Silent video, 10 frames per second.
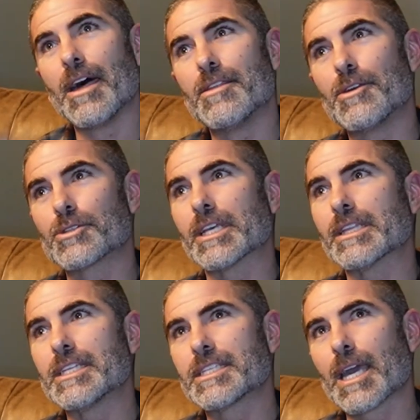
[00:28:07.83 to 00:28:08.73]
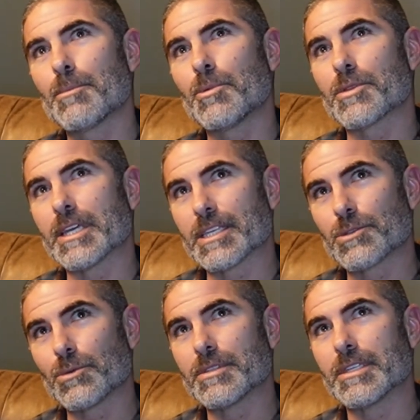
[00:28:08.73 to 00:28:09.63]
There's at least a couple things
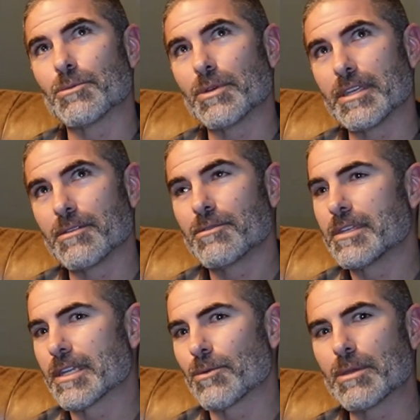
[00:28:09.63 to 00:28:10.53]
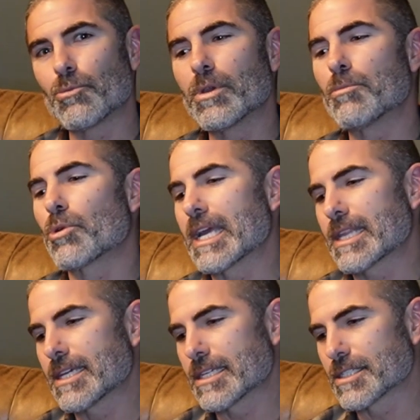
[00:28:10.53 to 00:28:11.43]
that we break
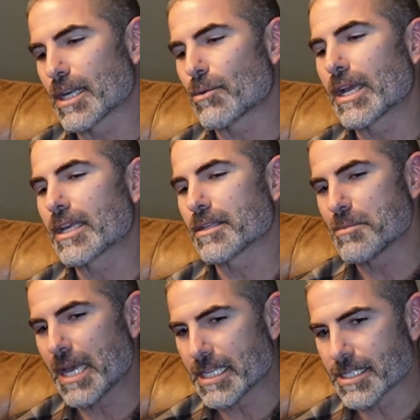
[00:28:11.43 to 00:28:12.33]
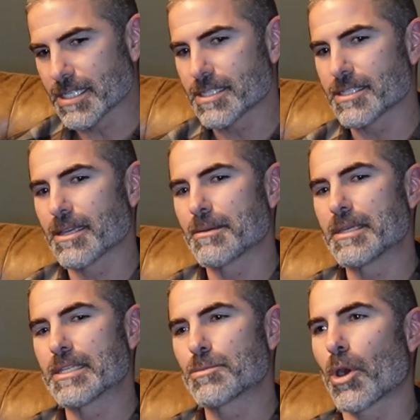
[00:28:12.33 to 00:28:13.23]
things on a regular basis.
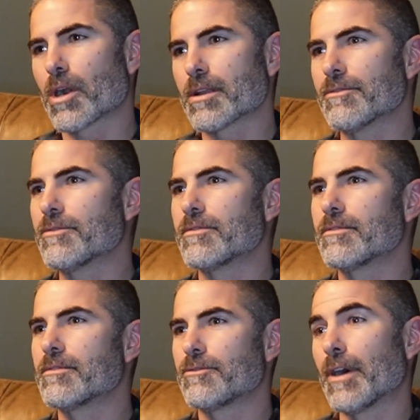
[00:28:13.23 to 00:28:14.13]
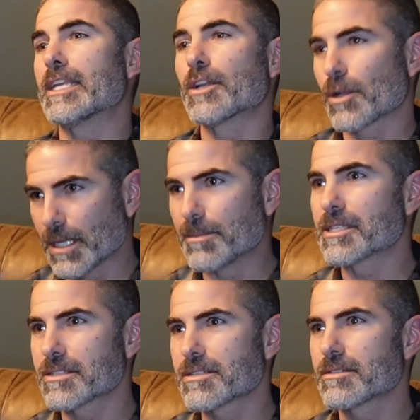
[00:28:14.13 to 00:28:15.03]
It's part of finding our
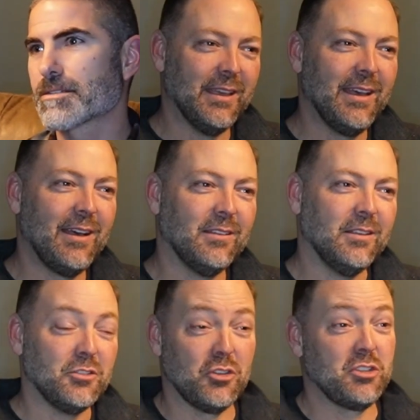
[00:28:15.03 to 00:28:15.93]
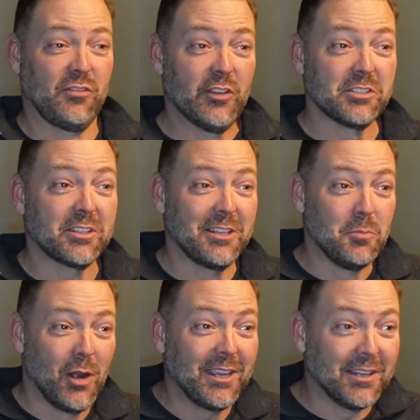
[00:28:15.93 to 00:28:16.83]
limits. Yeah. So just physically
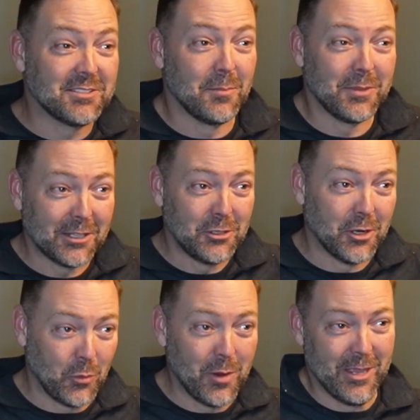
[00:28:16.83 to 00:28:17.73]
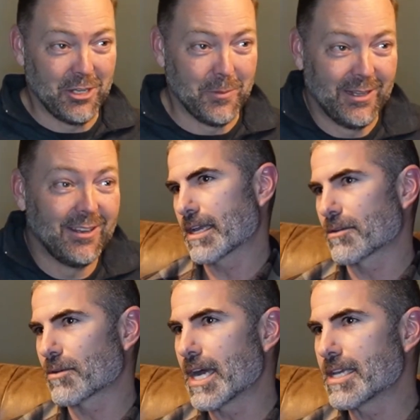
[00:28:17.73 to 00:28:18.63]
breaking something in your equipment. Physically break
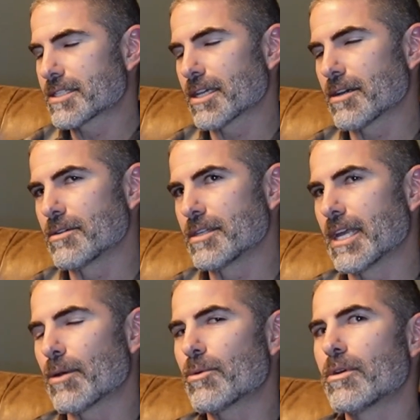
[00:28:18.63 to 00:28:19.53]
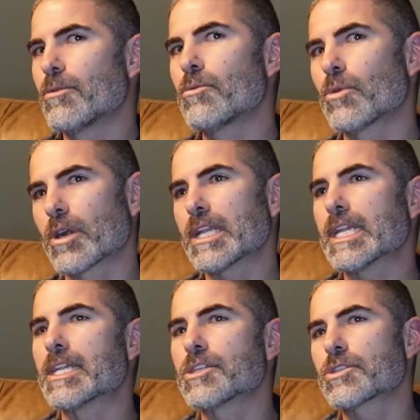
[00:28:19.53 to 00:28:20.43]
it, right? Yeah. So, we're in an
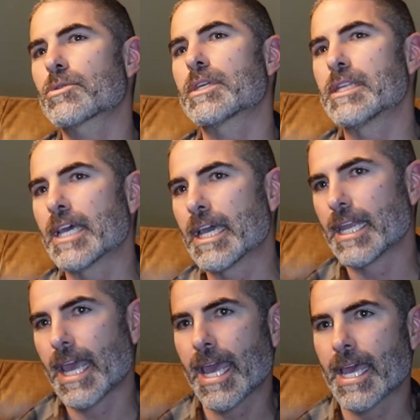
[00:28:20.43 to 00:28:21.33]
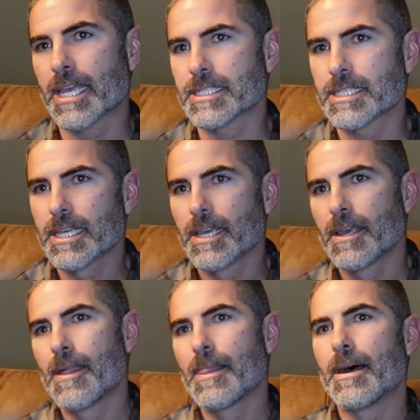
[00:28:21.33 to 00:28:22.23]
industry that had
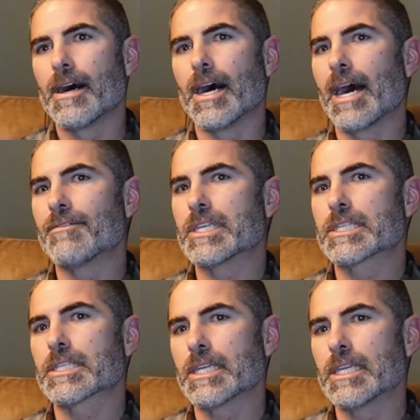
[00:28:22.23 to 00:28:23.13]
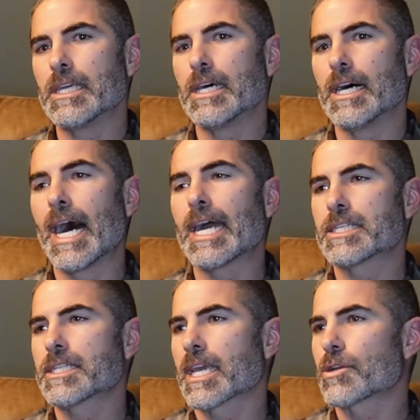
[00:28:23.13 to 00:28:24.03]
obviously high
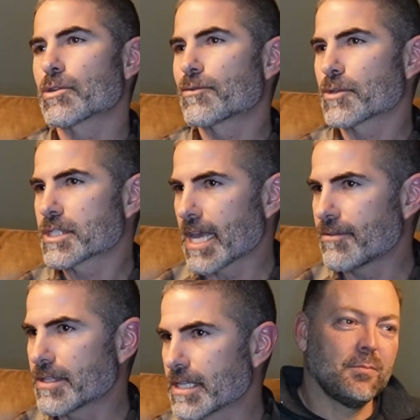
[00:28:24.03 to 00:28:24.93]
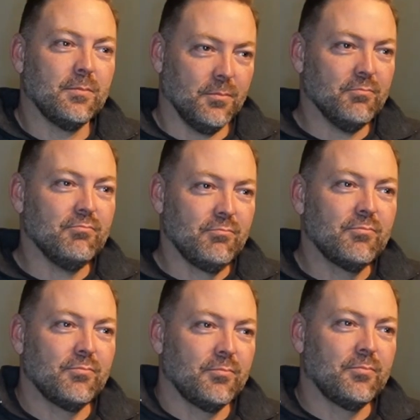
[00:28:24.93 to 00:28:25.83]
standards for safety. When
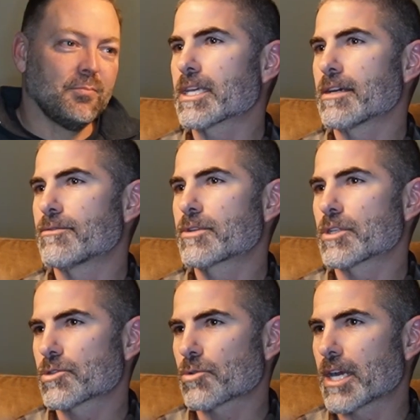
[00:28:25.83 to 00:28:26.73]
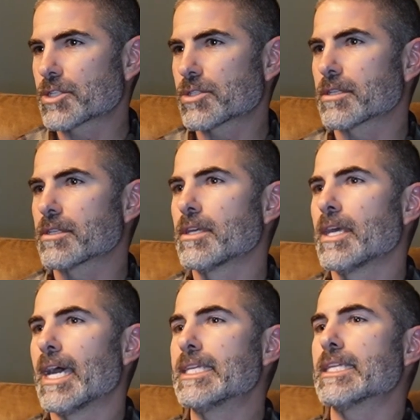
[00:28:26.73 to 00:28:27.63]
you think of construction,
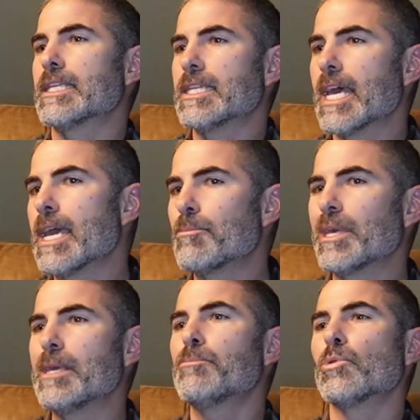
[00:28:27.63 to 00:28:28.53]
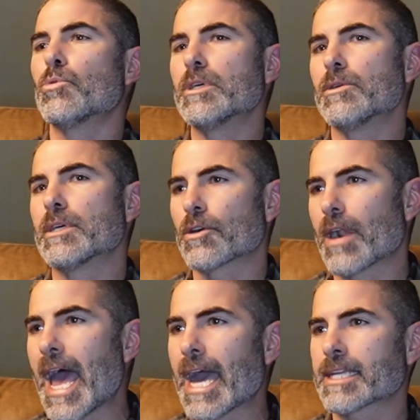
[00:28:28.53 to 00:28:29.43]
at the end of the day, people will
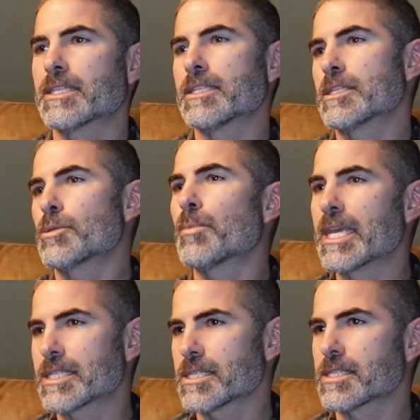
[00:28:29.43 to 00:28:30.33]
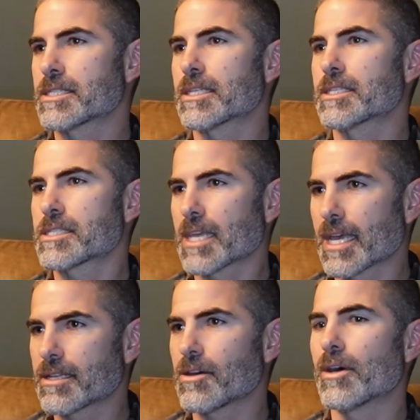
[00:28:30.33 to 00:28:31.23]
interact in these spaces and
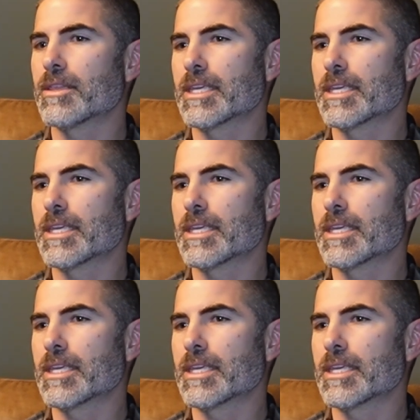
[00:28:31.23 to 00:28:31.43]
set on